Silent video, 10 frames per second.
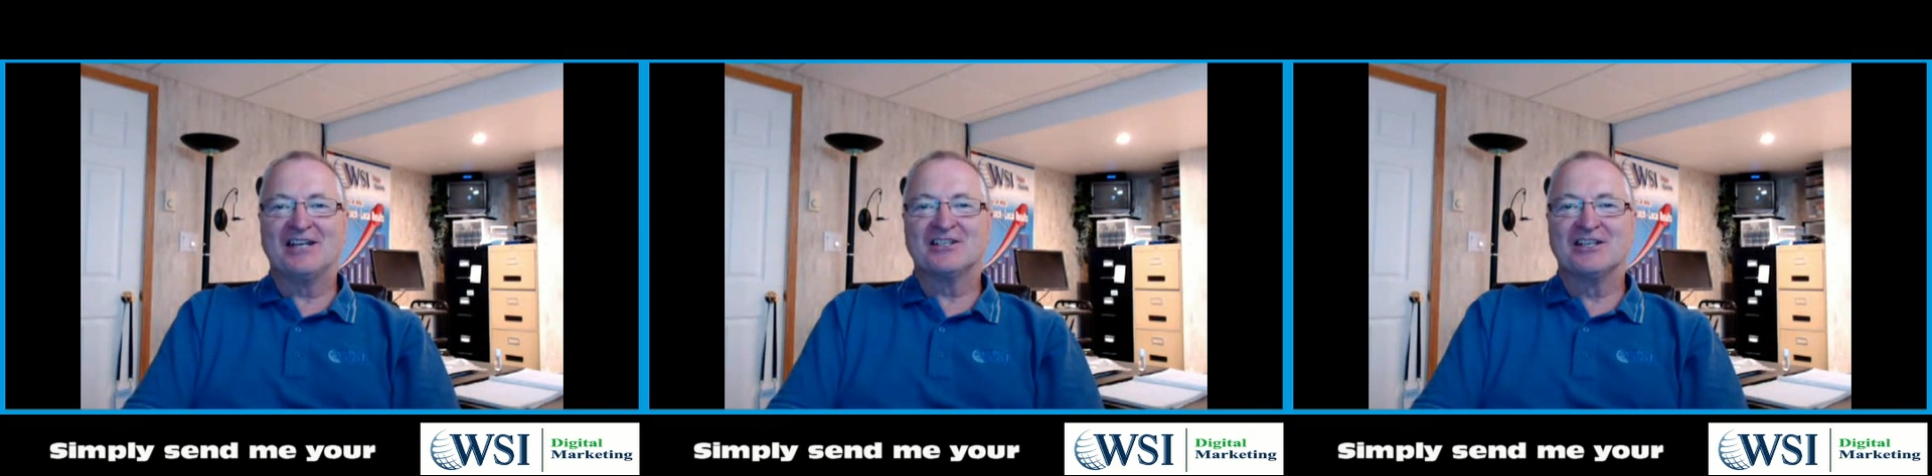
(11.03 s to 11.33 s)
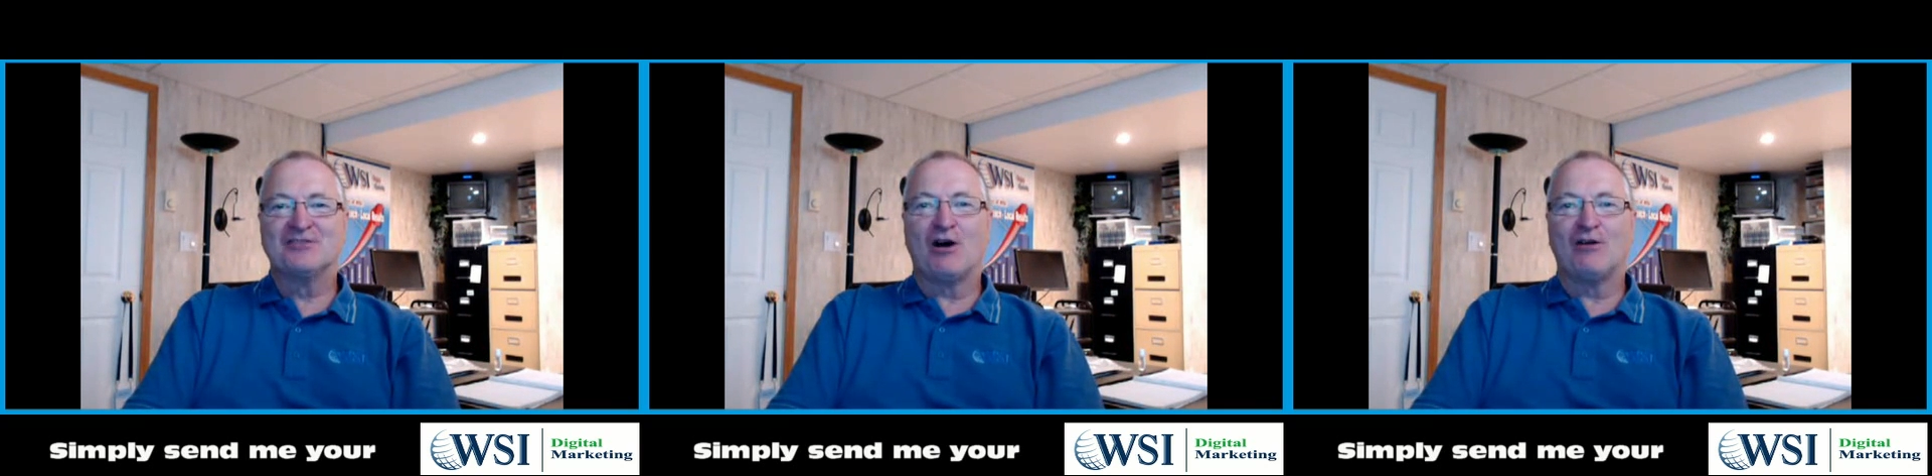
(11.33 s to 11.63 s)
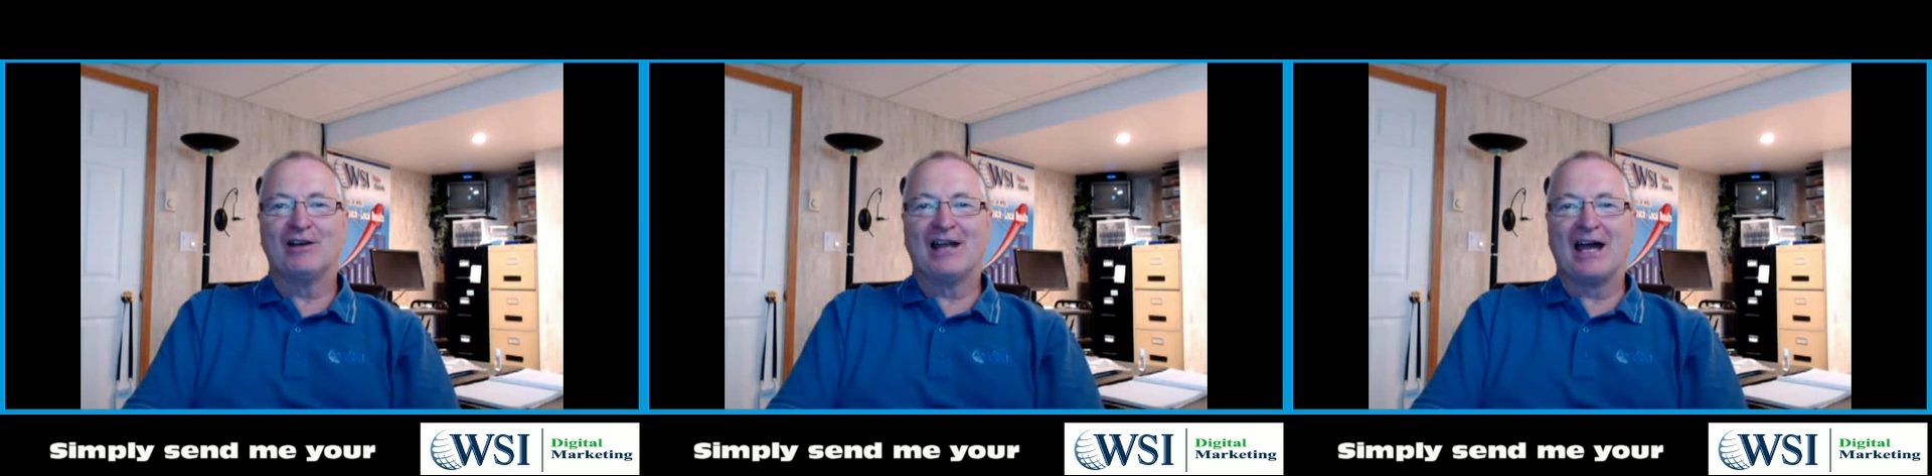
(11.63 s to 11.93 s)
into our
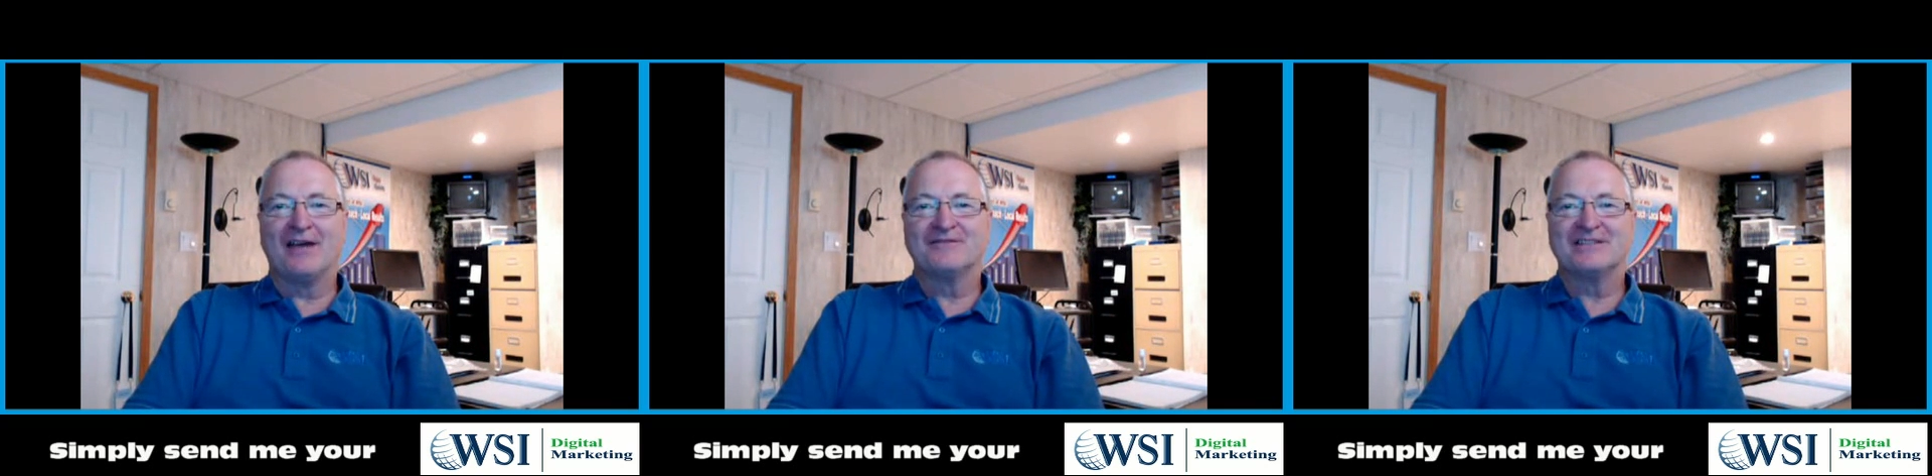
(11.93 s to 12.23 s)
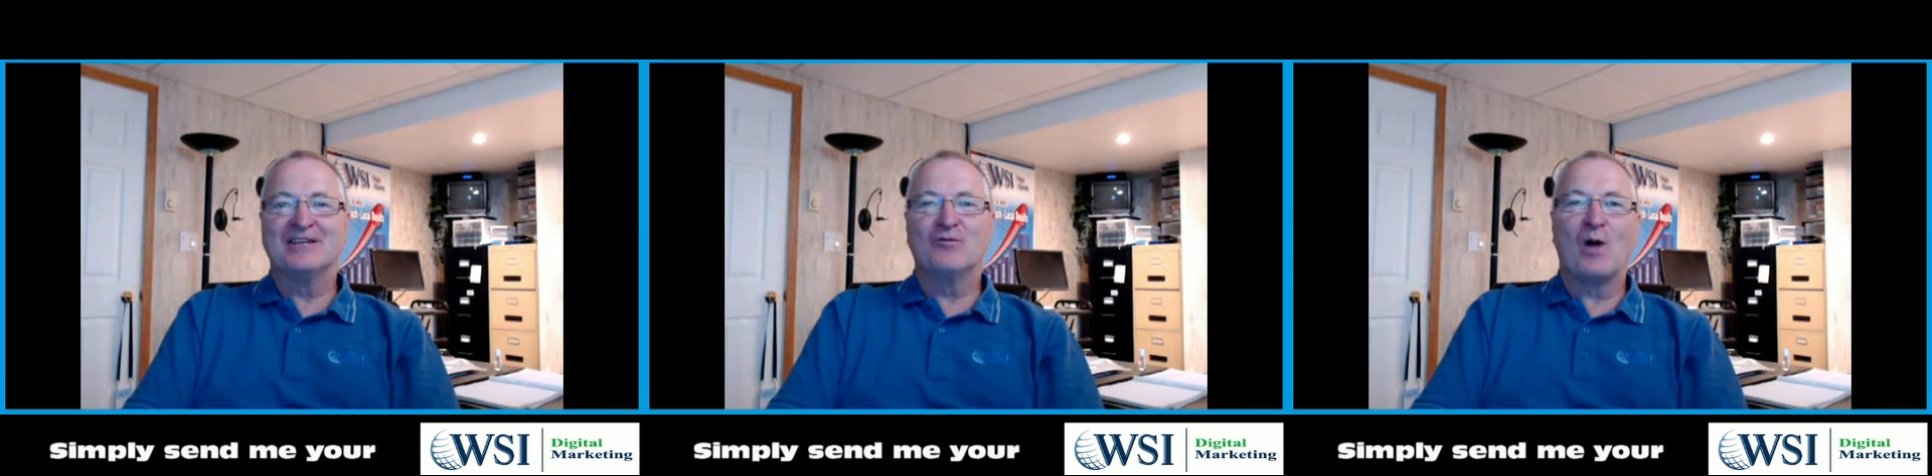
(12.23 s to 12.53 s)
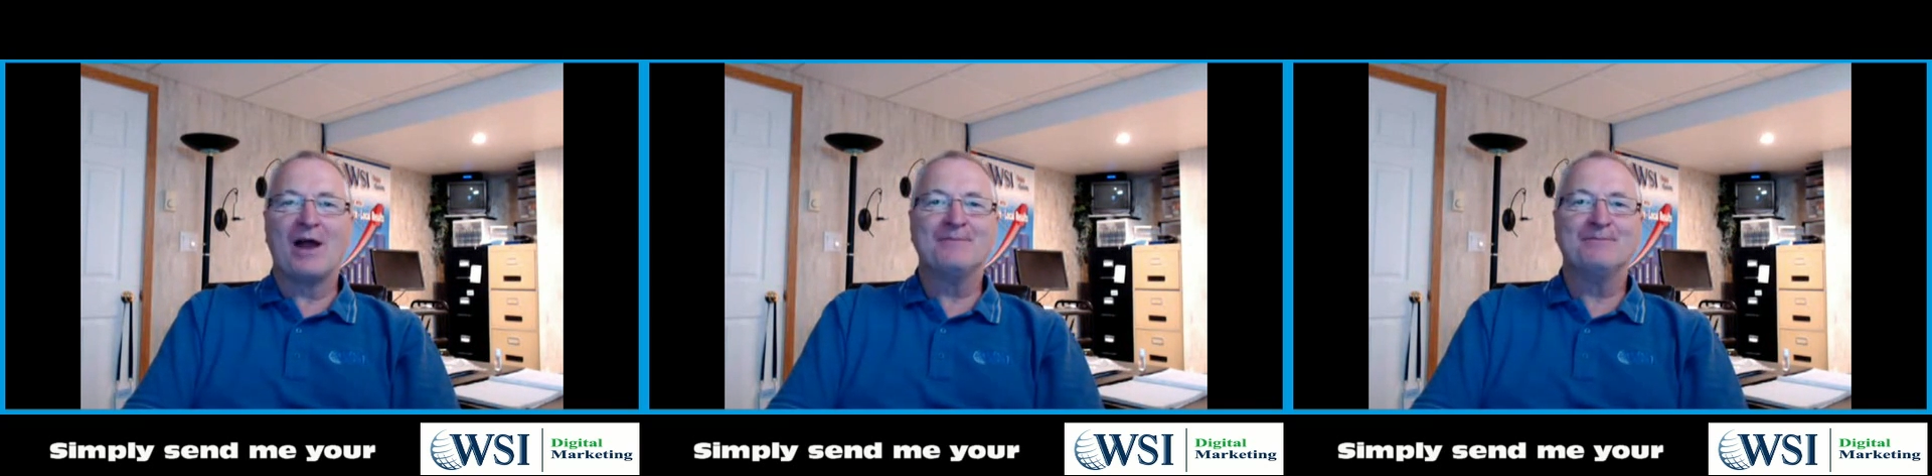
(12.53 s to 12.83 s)
lives and
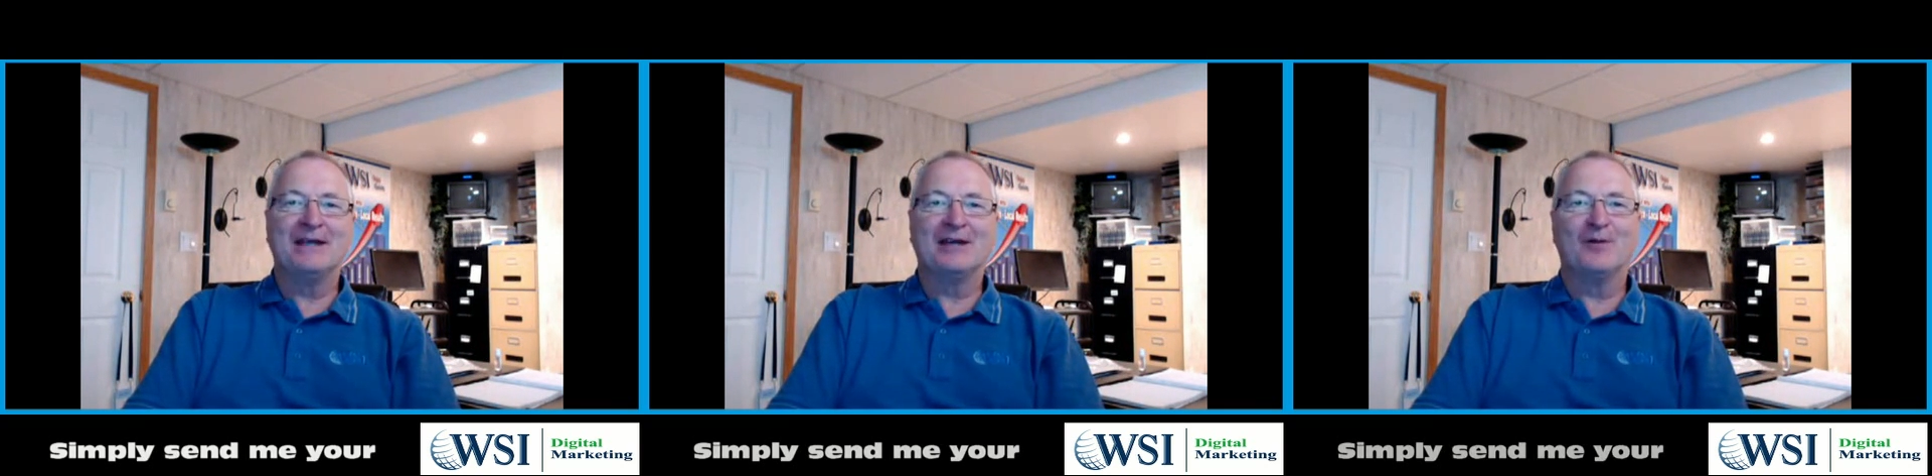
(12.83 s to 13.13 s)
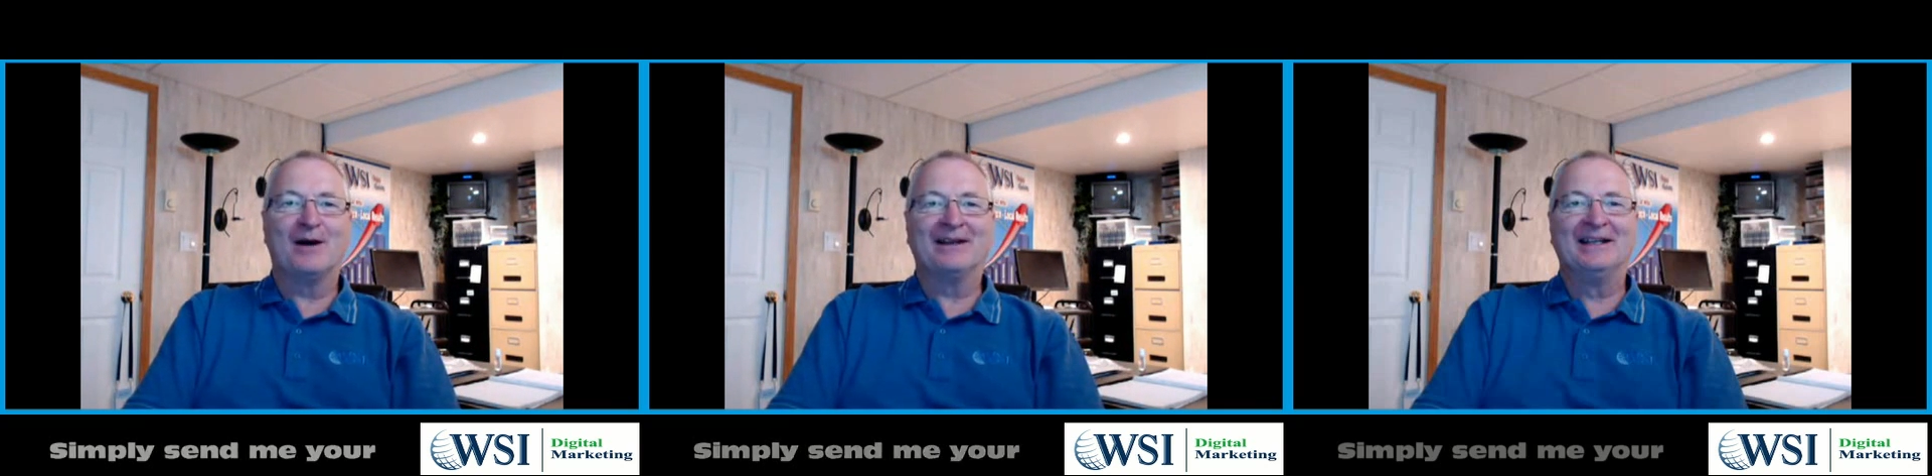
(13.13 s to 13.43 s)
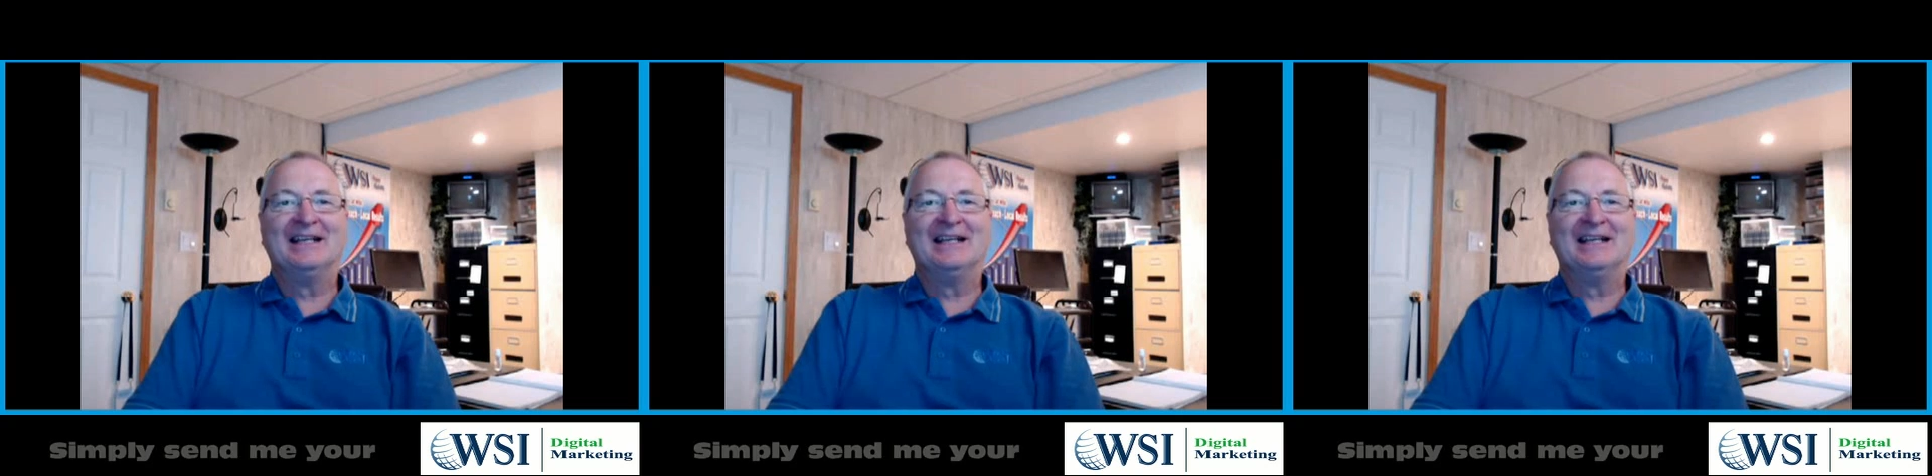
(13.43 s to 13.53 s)
one big one